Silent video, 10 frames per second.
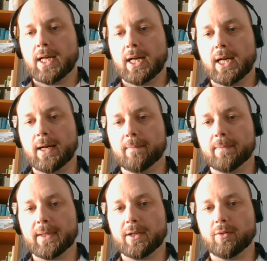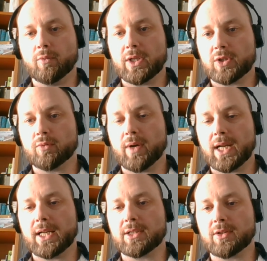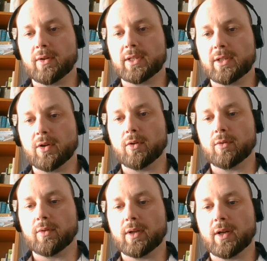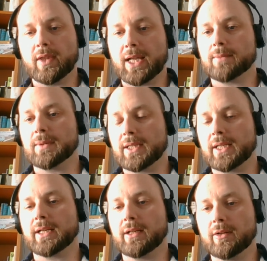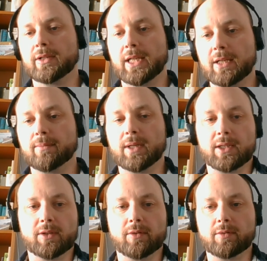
which way it's going to go on that particular day, but you'll